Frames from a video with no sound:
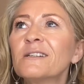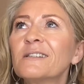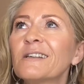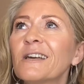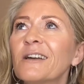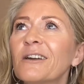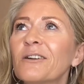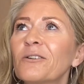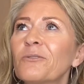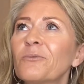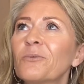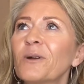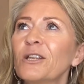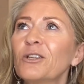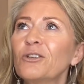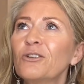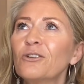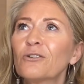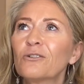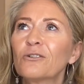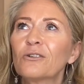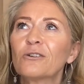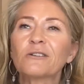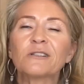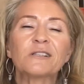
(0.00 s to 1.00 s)
when
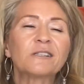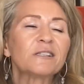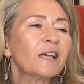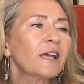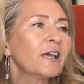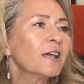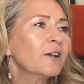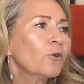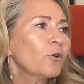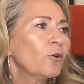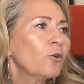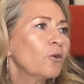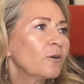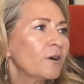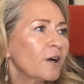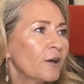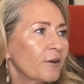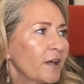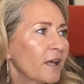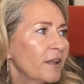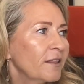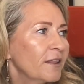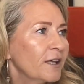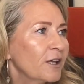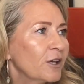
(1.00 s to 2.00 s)
you're saying, "Oh,
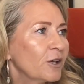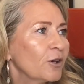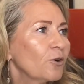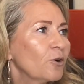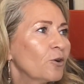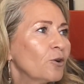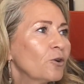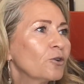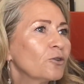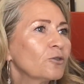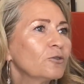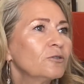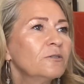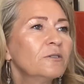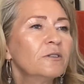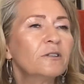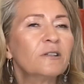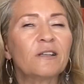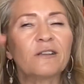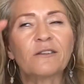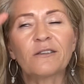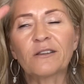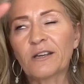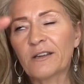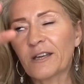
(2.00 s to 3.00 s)
okay, thank you," or
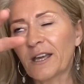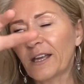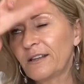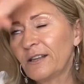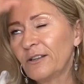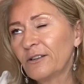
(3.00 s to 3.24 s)
"Okay,